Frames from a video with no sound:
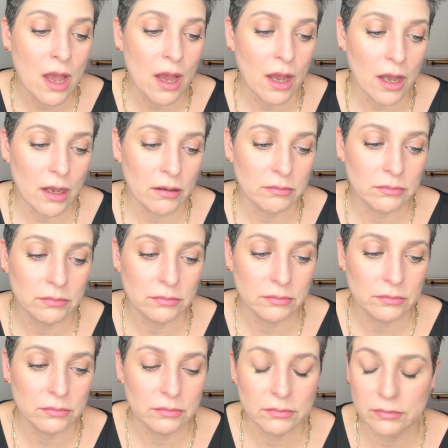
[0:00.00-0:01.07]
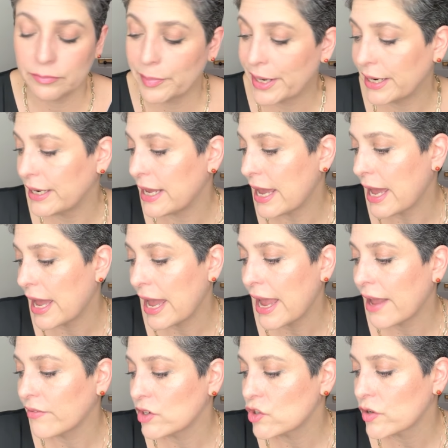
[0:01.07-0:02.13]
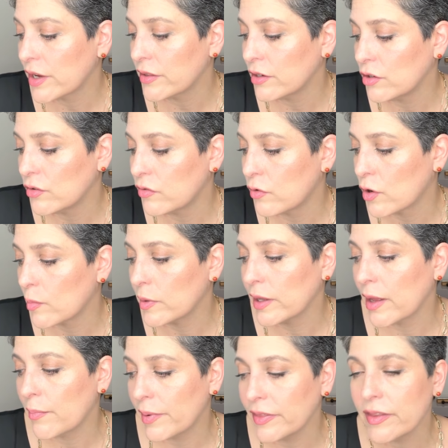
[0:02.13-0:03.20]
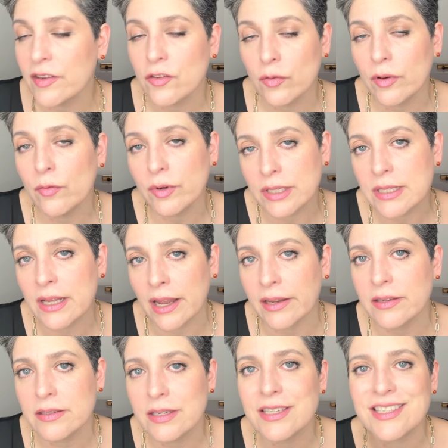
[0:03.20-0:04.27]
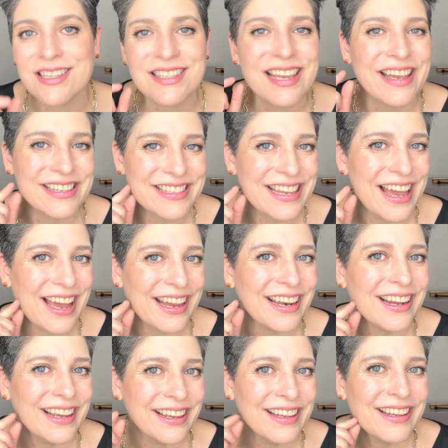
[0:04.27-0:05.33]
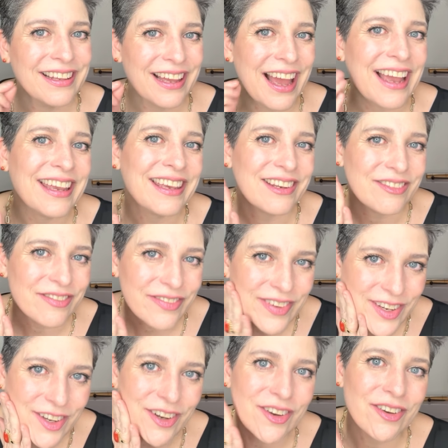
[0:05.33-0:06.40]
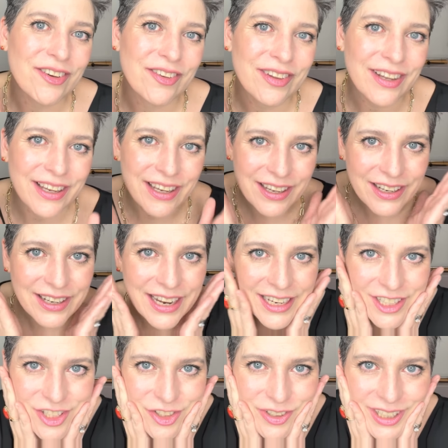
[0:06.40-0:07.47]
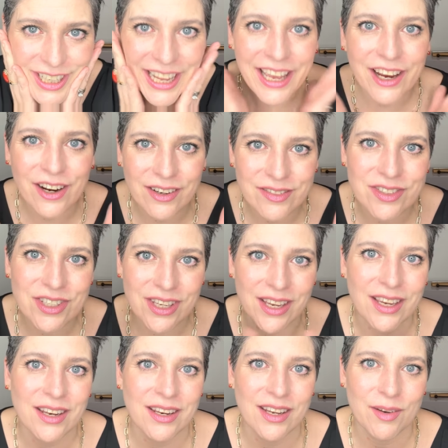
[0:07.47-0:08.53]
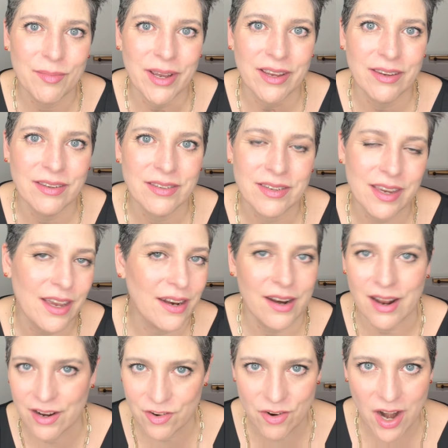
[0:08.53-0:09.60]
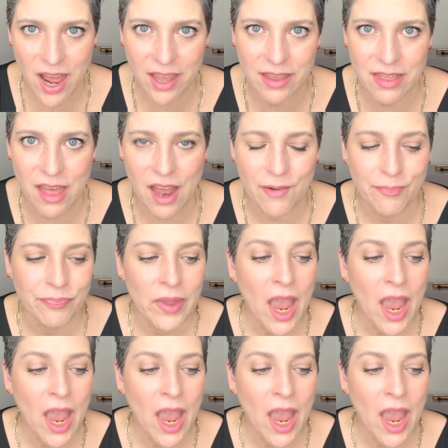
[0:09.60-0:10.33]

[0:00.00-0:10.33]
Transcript: um, but yeah, I haven't tried the new formula. But this one was nice. It just has that I can feel like an extra layer of skin in my skin and I don't like that.